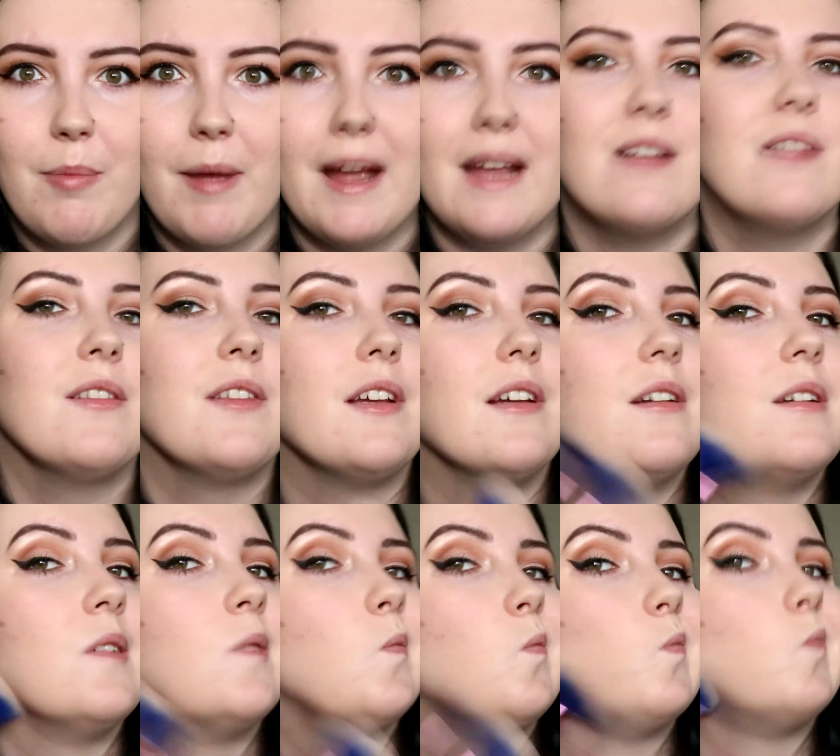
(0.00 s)
pale
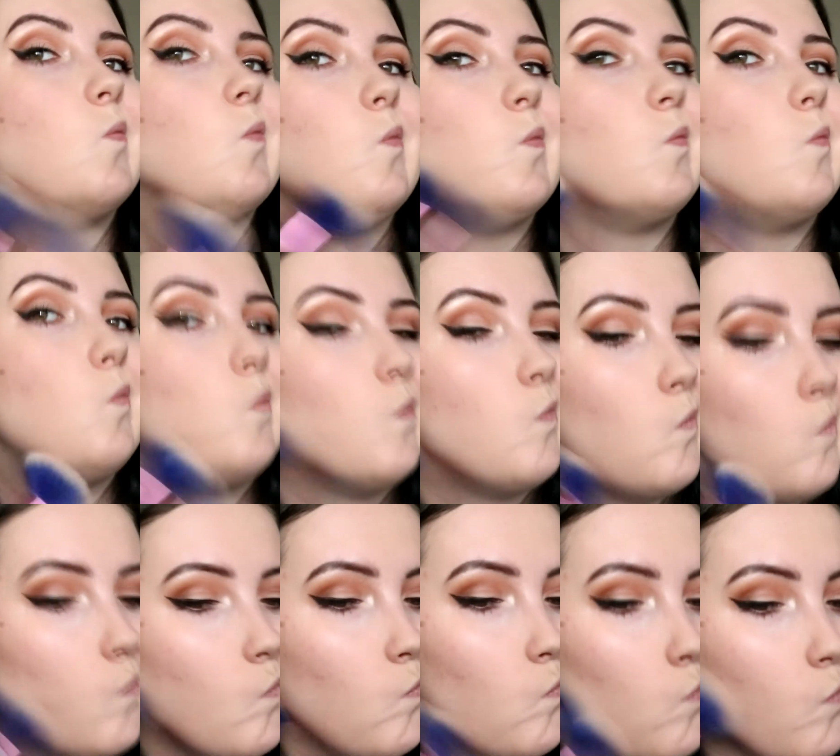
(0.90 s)
that
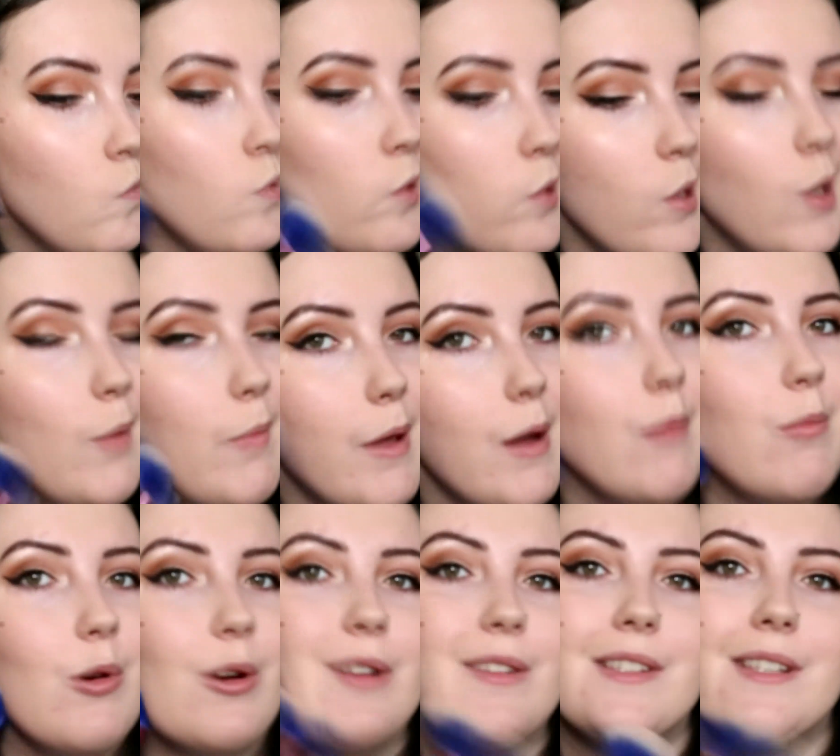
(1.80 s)
a bit of
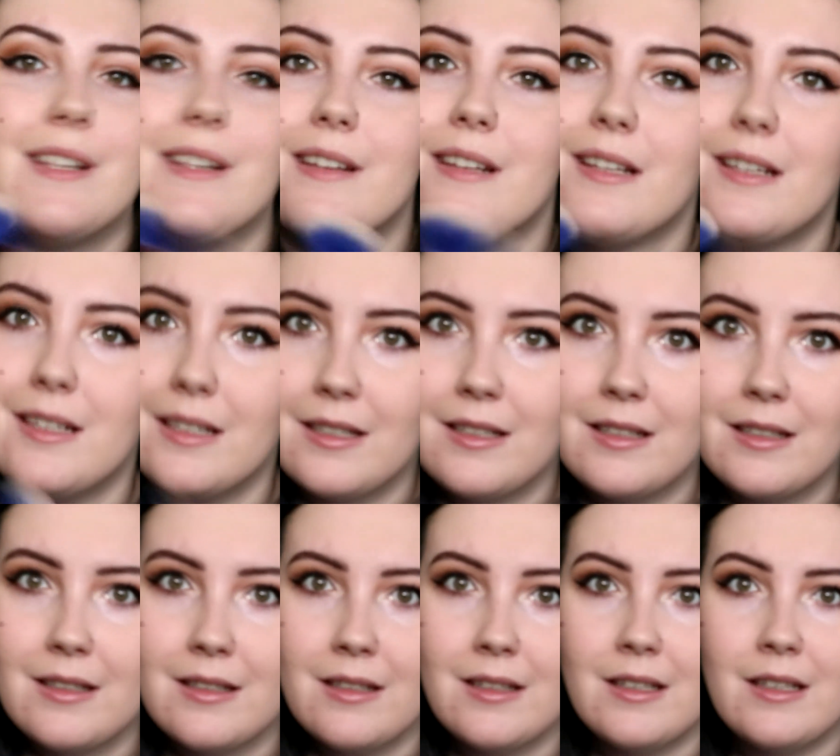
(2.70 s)
bronzing
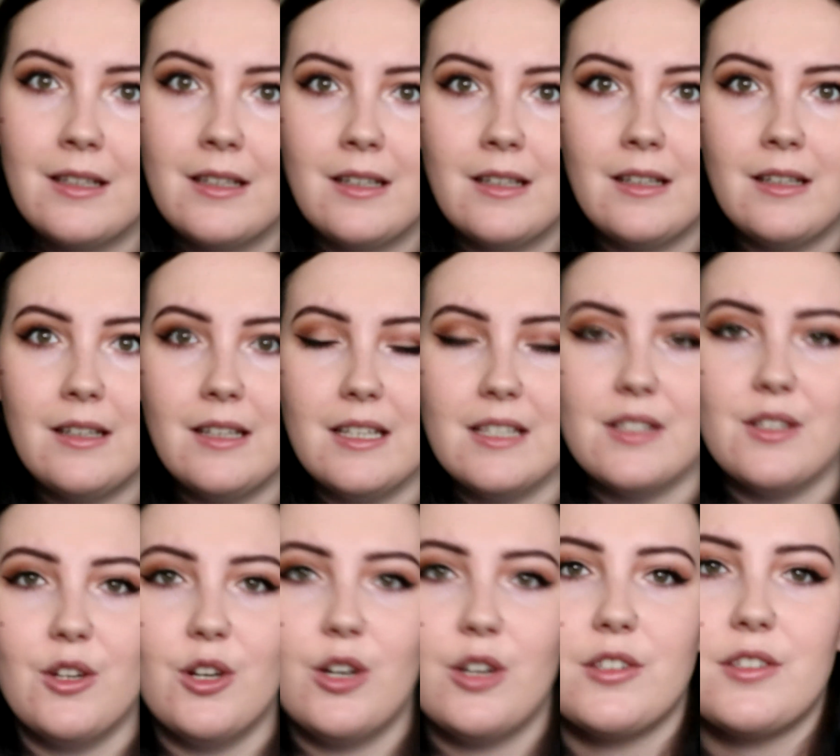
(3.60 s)
is
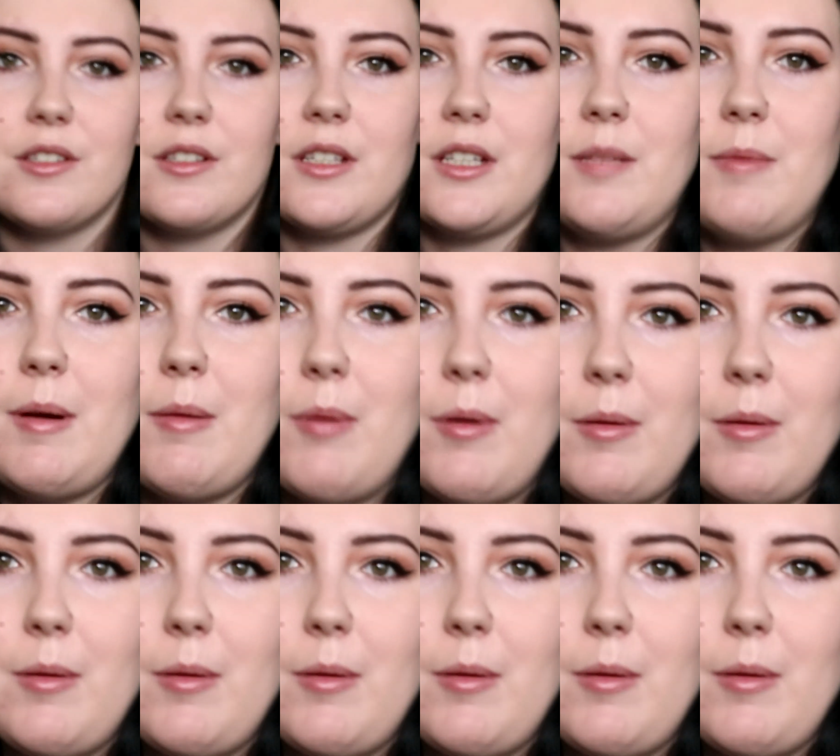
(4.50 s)
not gonna be a